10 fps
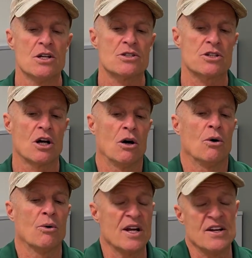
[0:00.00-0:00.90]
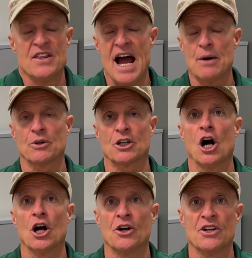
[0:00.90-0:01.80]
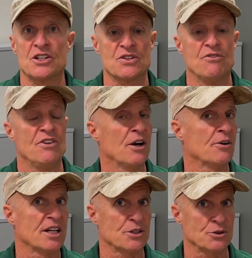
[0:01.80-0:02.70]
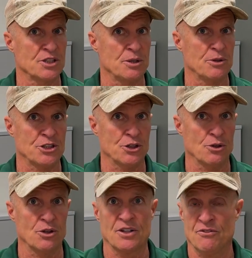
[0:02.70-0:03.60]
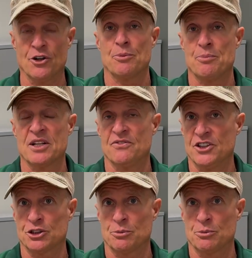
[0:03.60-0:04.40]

So in that regard, it's a very interesting material and a very beneficial